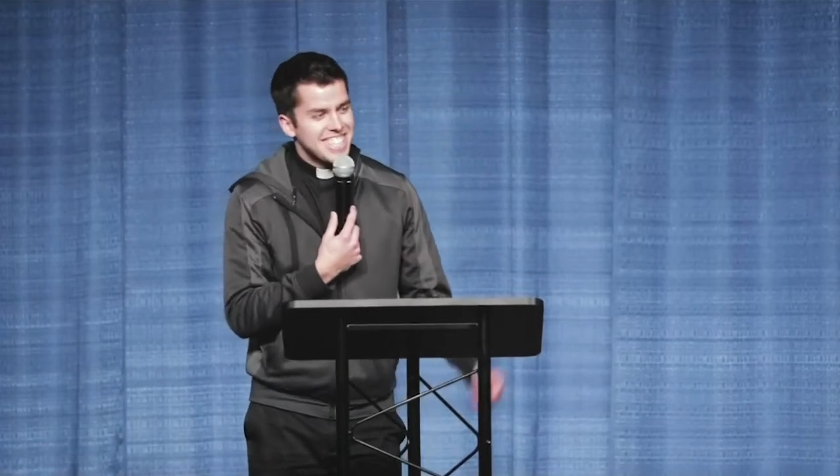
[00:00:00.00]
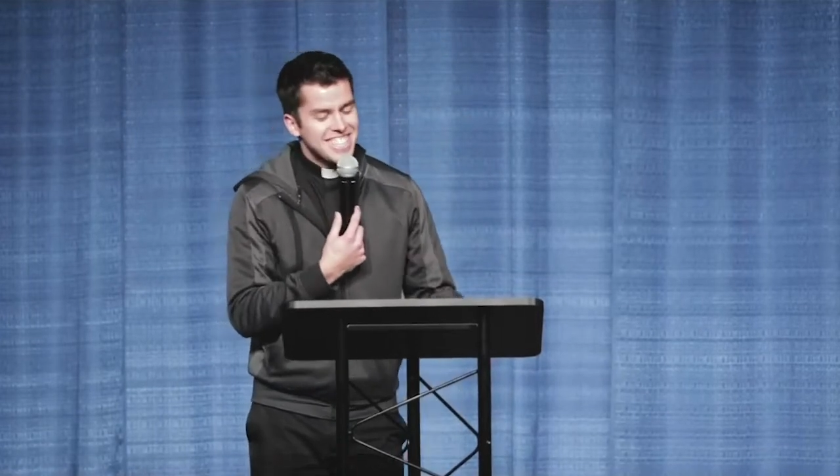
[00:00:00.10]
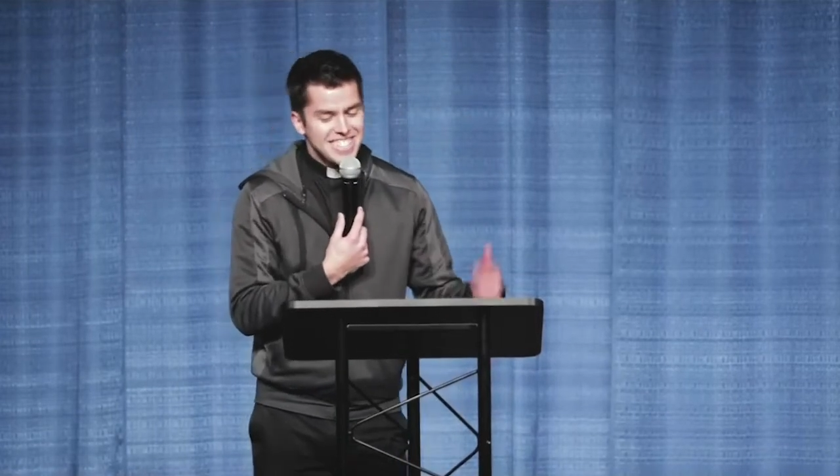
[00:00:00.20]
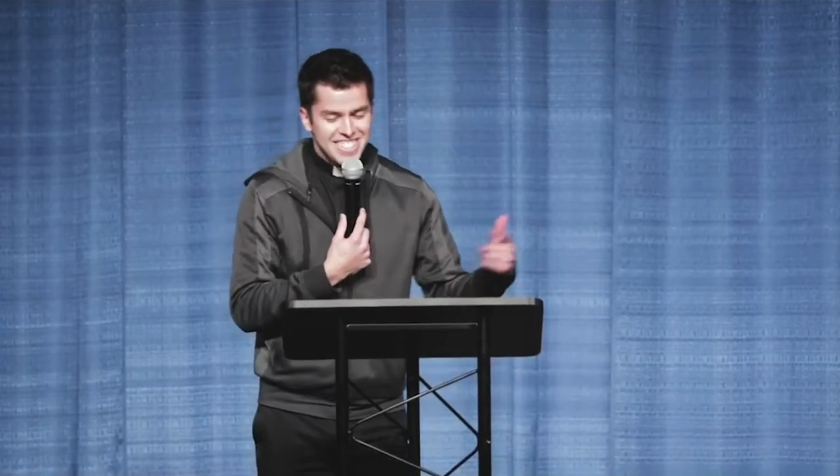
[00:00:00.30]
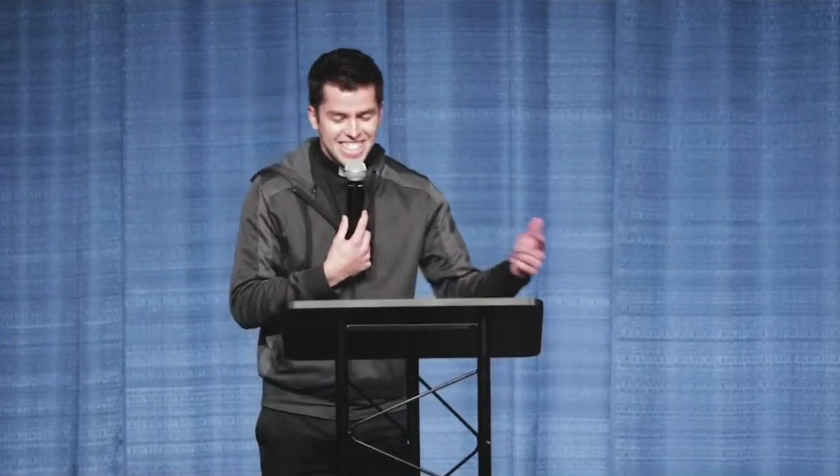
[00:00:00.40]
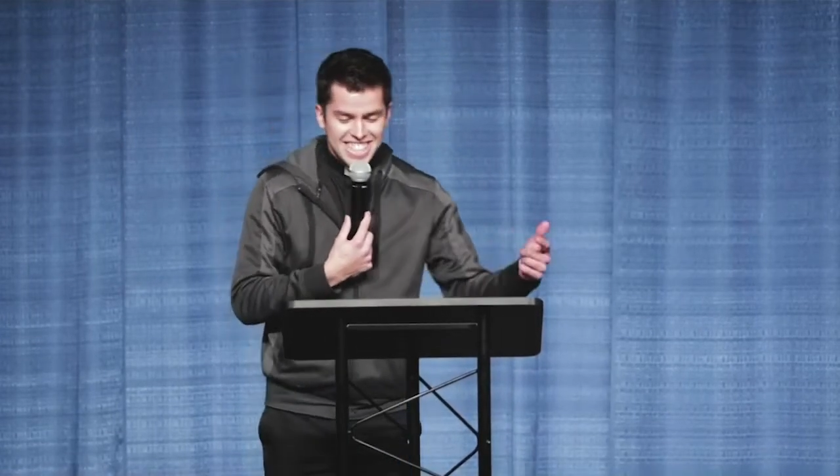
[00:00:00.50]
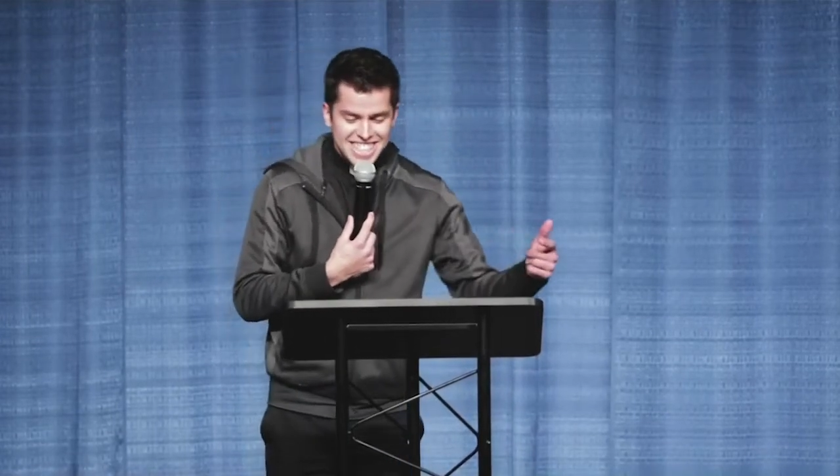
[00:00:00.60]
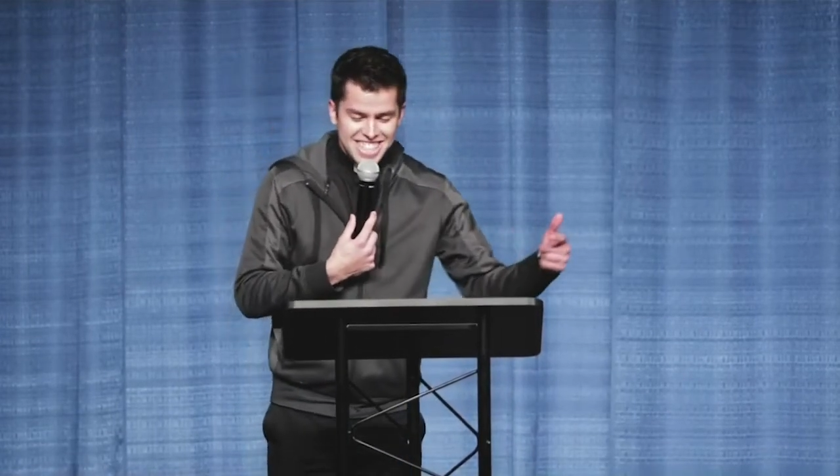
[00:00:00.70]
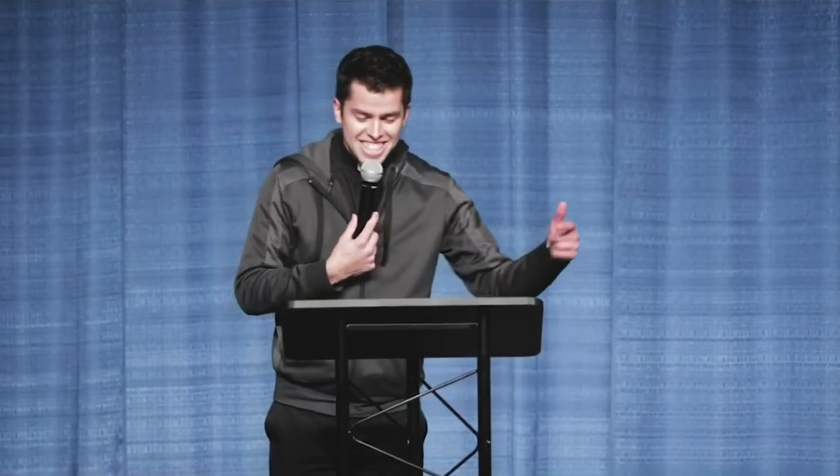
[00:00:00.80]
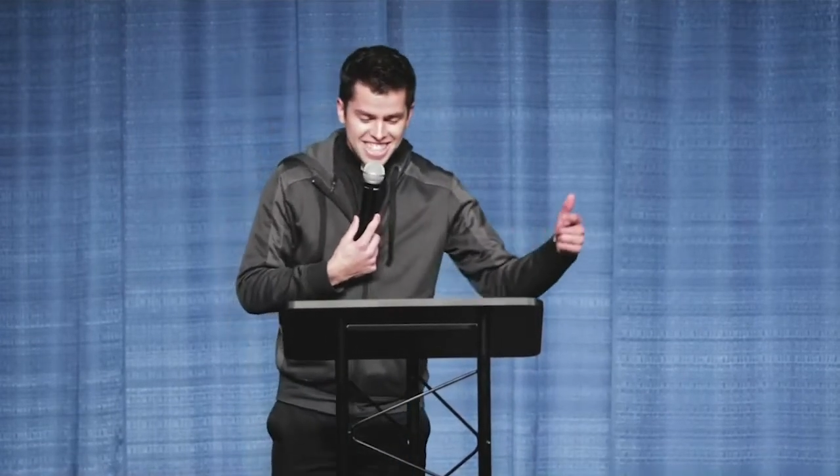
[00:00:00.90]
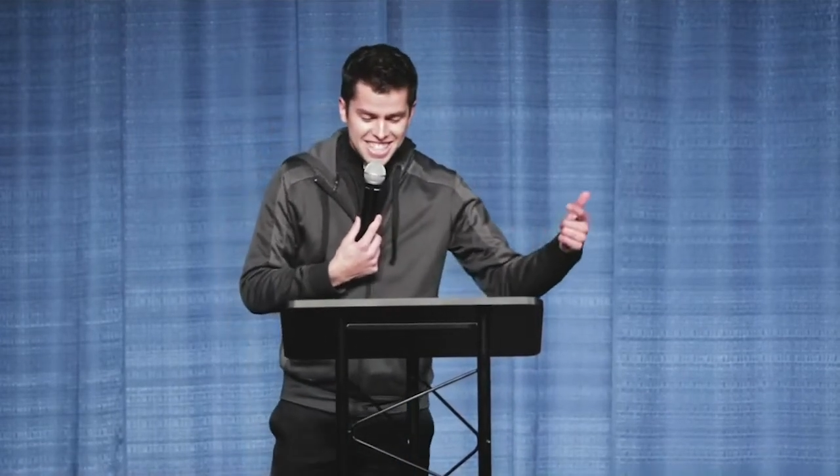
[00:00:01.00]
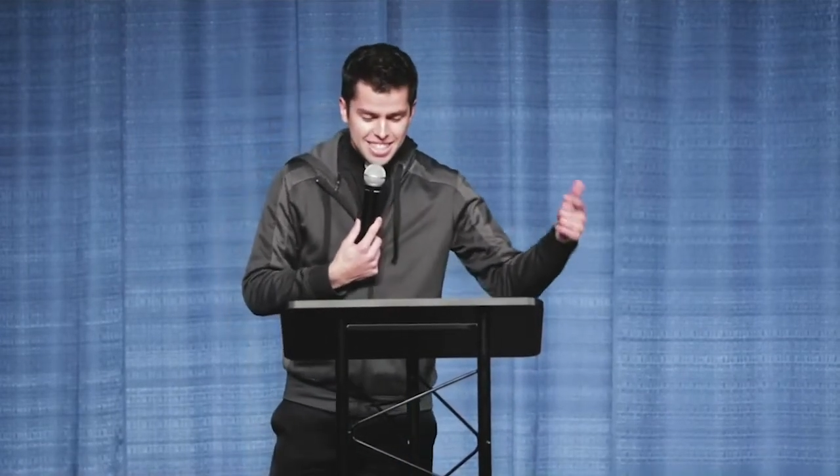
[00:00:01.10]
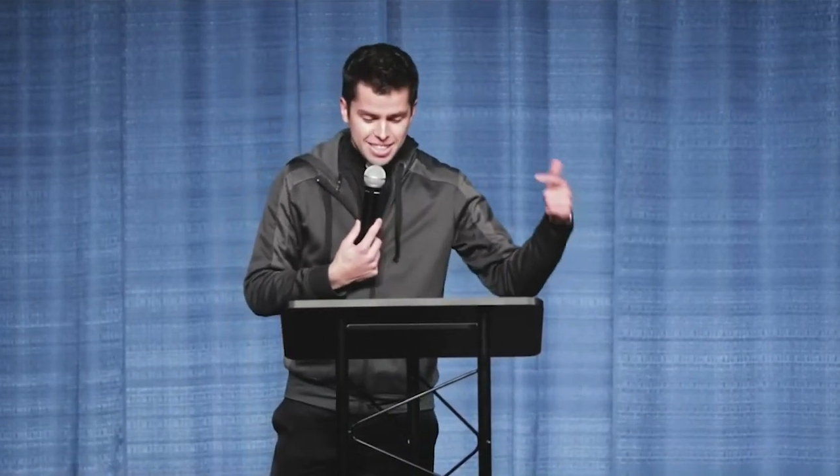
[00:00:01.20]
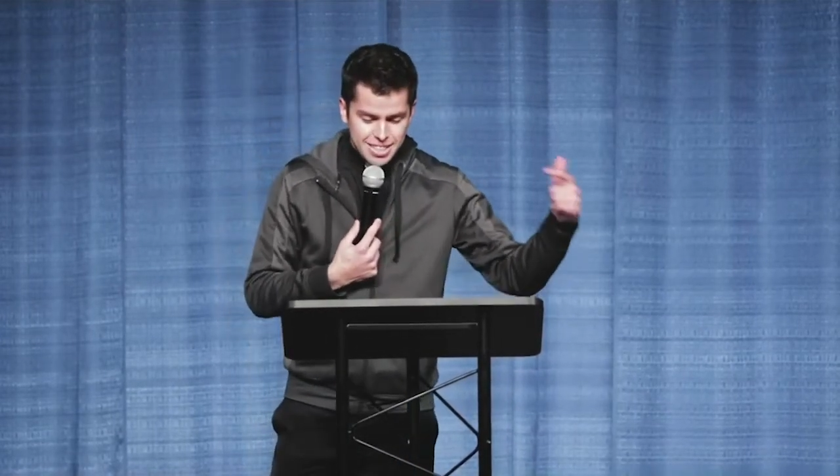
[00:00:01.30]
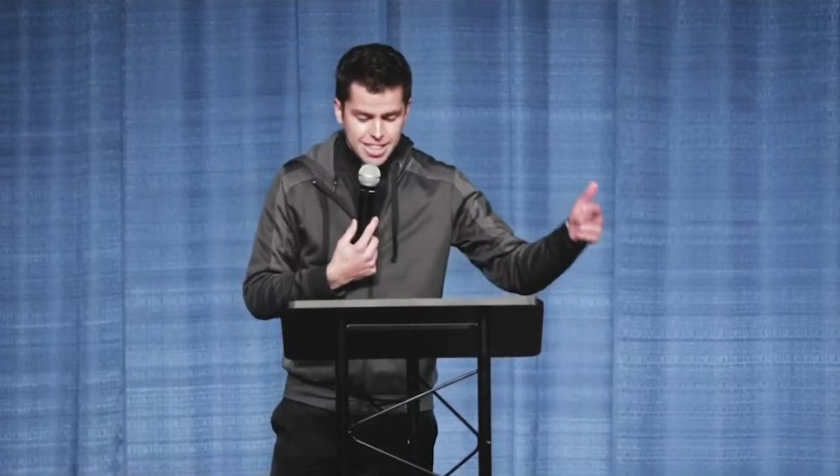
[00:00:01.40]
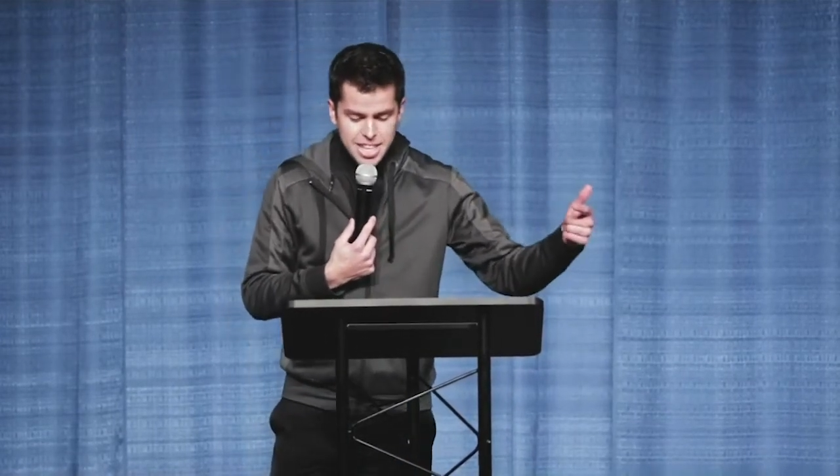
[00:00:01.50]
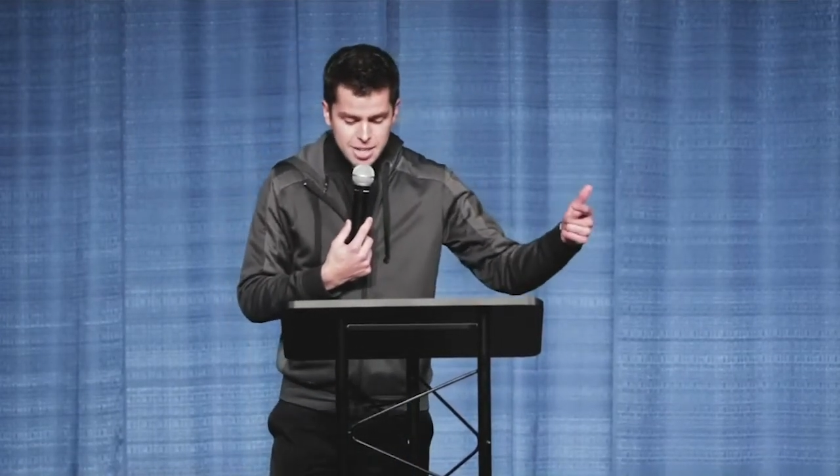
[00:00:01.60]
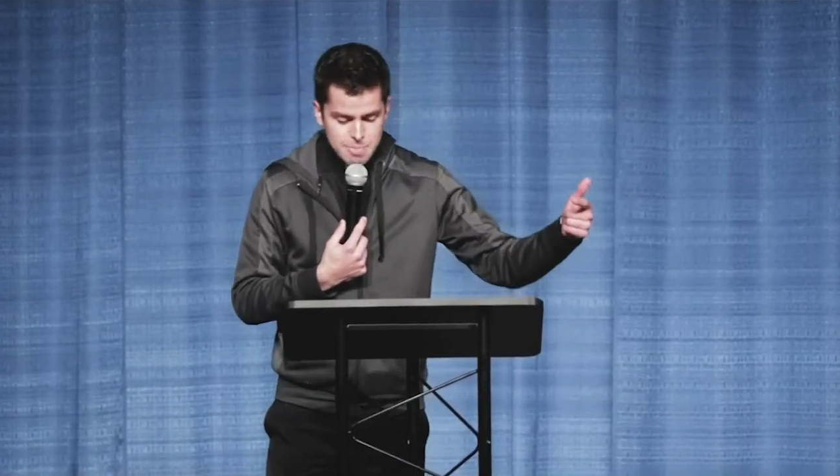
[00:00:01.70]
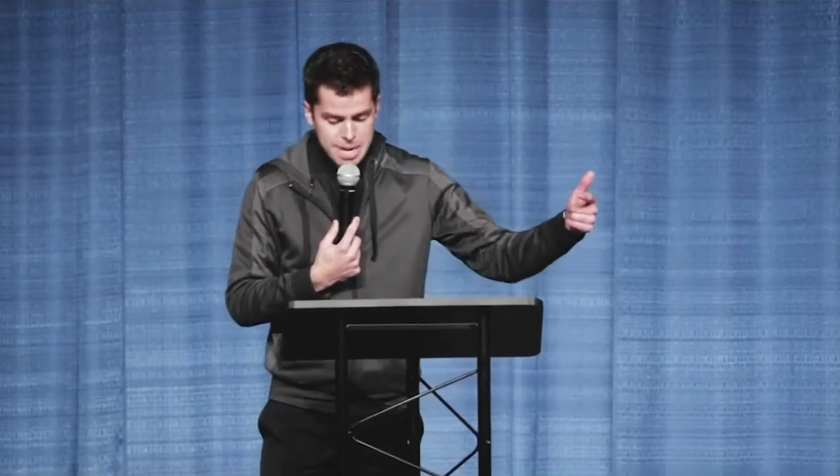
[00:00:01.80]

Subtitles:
So then at the later